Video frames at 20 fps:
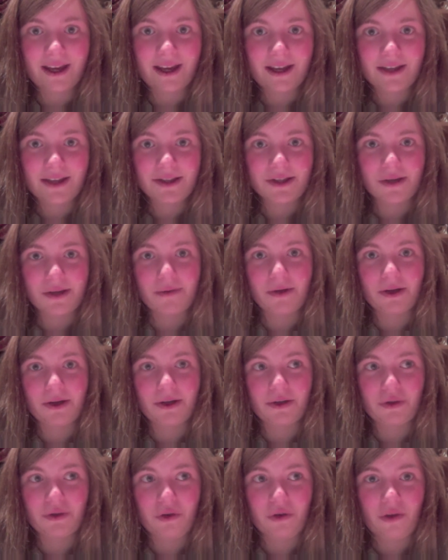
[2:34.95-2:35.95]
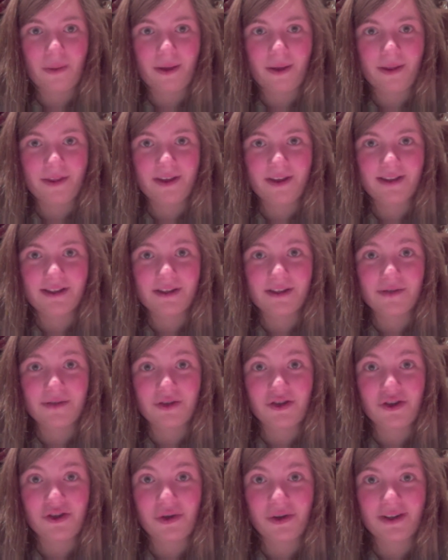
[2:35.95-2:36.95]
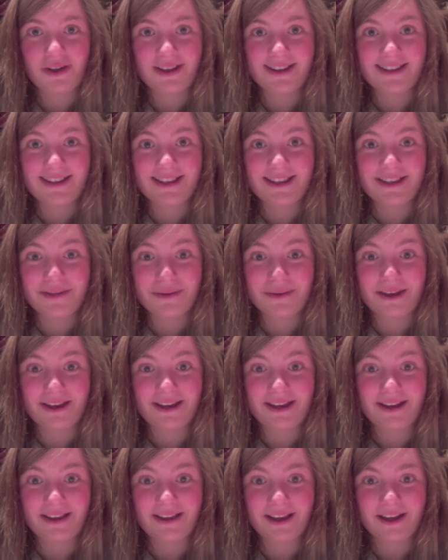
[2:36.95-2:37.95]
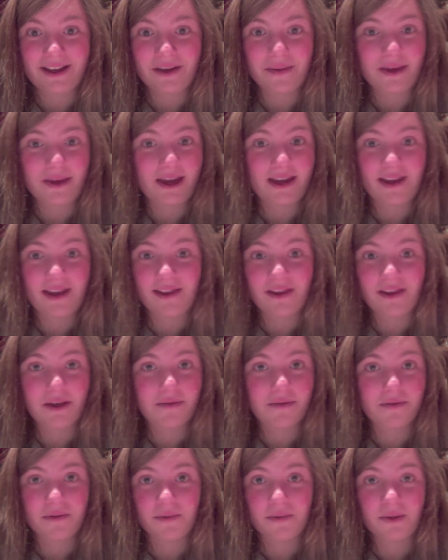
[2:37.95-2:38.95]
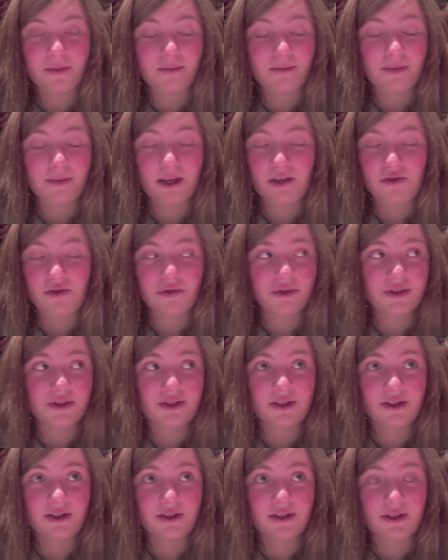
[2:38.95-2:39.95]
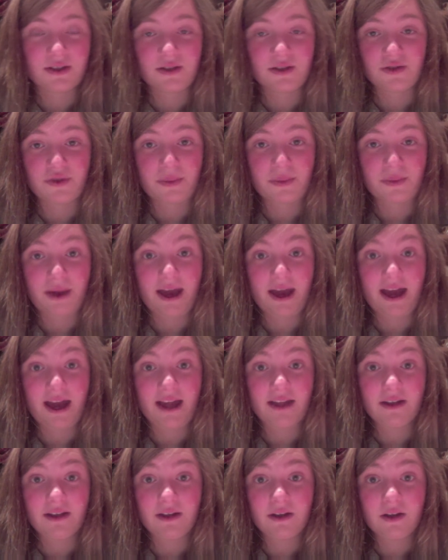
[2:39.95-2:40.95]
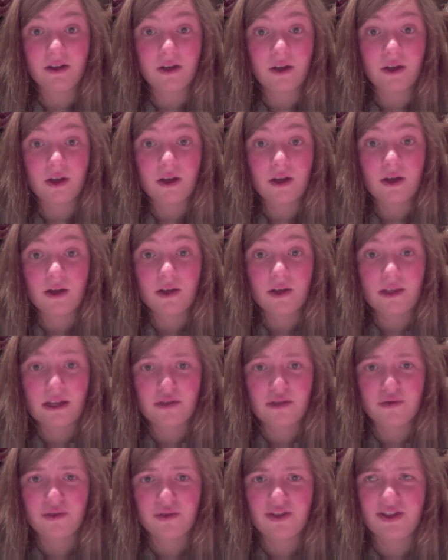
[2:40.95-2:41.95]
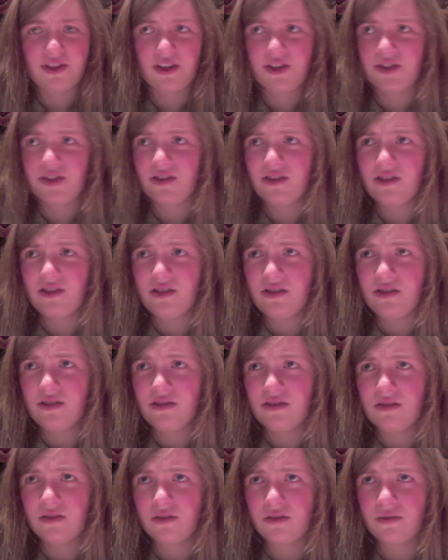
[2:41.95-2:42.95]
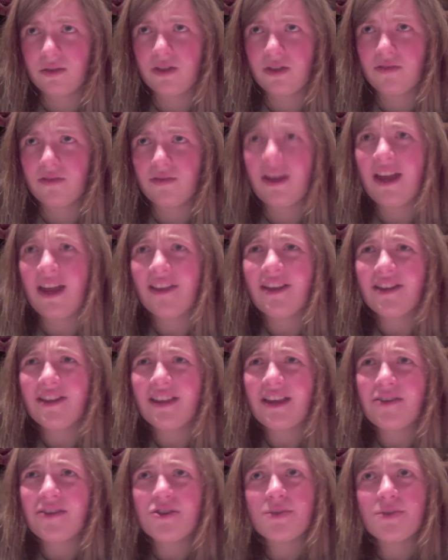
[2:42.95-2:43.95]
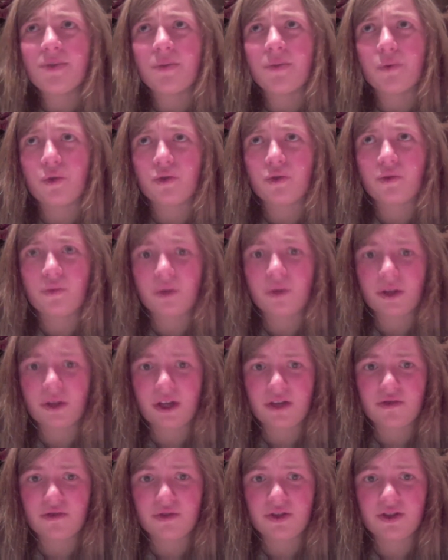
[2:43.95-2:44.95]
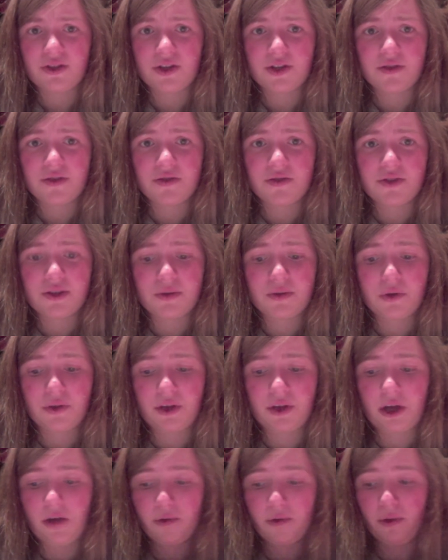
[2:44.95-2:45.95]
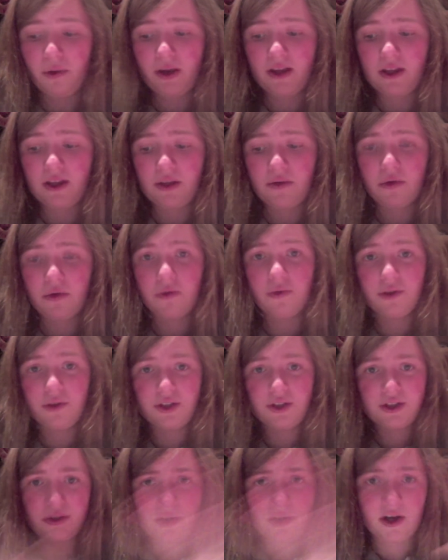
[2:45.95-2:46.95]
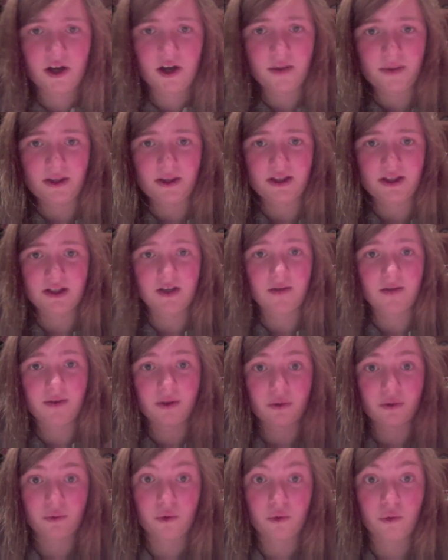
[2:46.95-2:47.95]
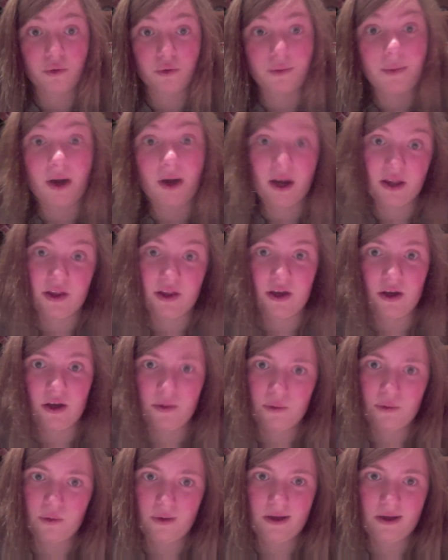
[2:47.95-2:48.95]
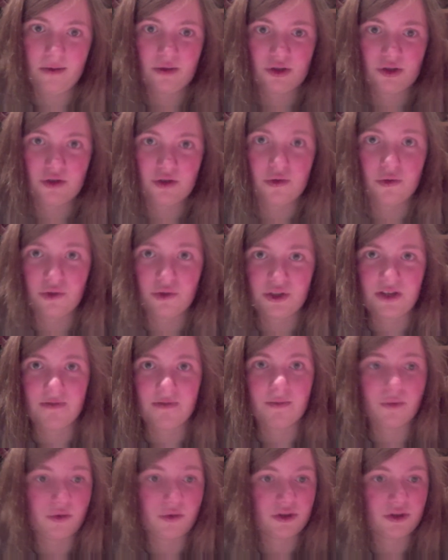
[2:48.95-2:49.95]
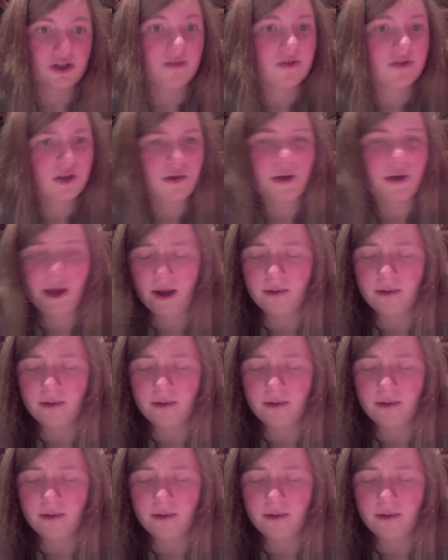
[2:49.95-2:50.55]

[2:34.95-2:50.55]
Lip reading: So we're going to talk about things that have shocked us this week. That can be anything from the natural disasters in Japan, natural disasters. Well, yeah, there has been more than one natural disaster because you've got the earthquake and then you've got all the tsunami stuff that's caused by the earthquake, which has caused even more stuff. So yeah.